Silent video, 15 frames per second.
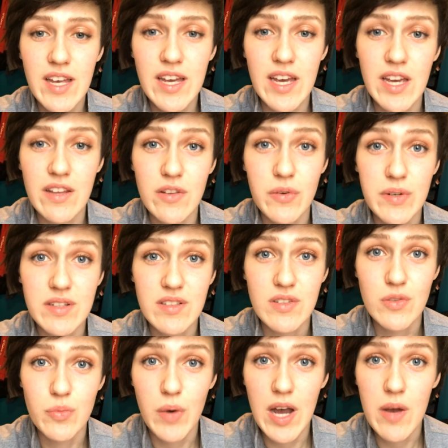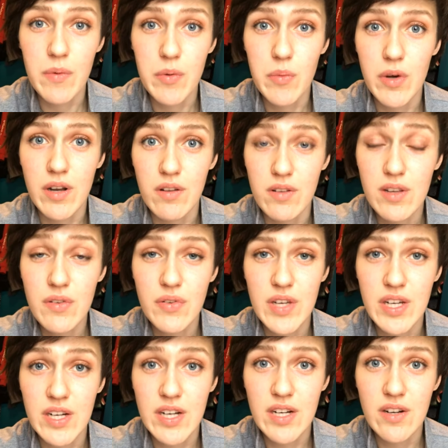and the reasons why we want to live
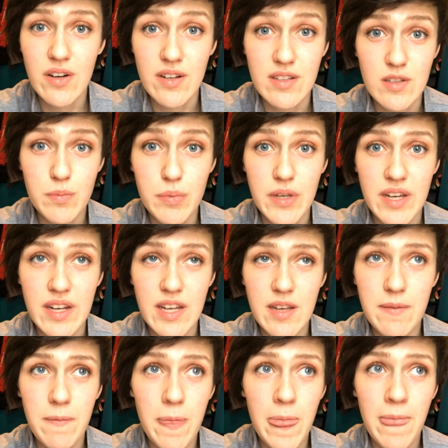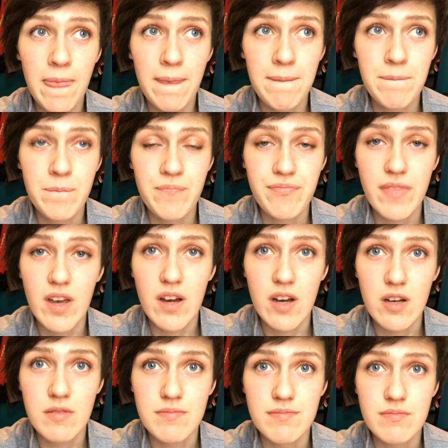here on this planet
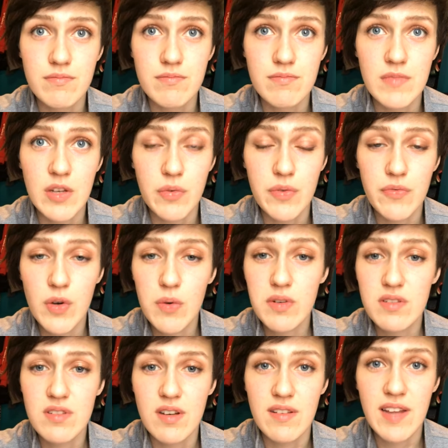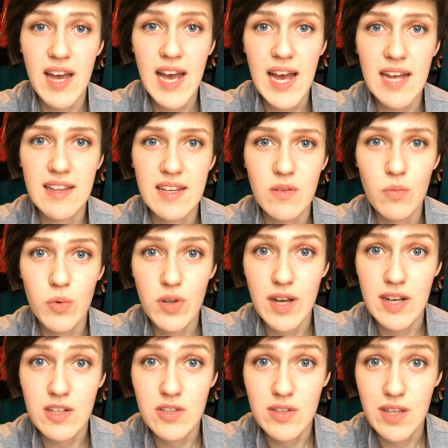um, if we focus on that then we'll
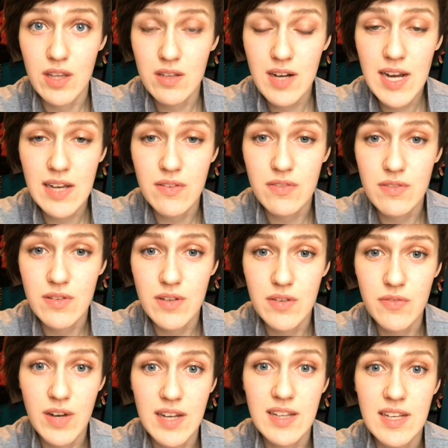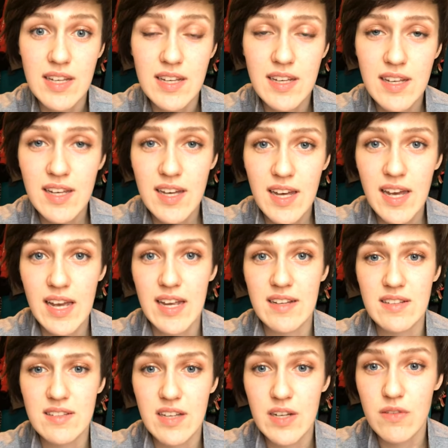actually thrive finally,
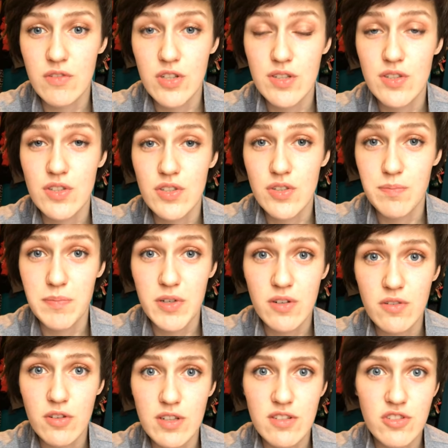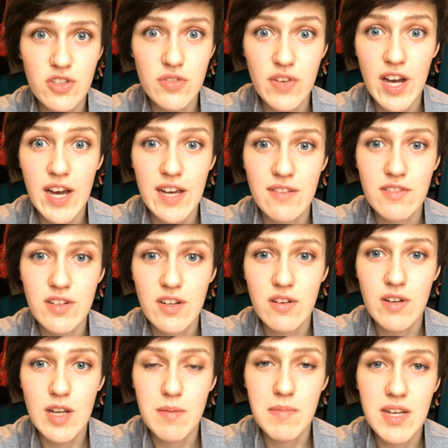instead of just merely survive, you know
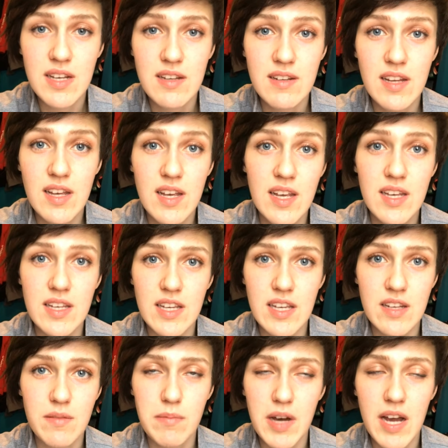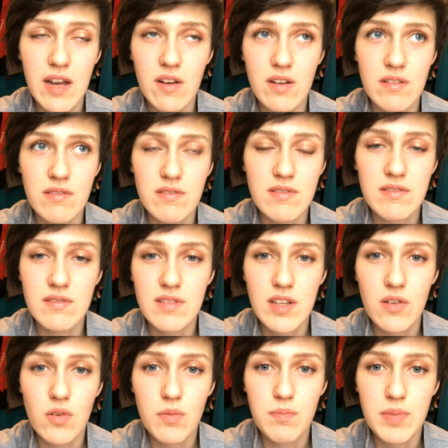what I mean? Getting by on a
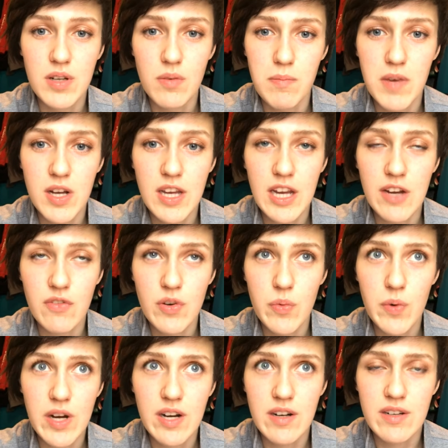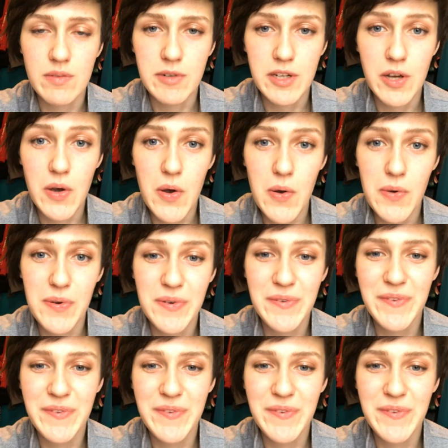little bit of money everywhere we go,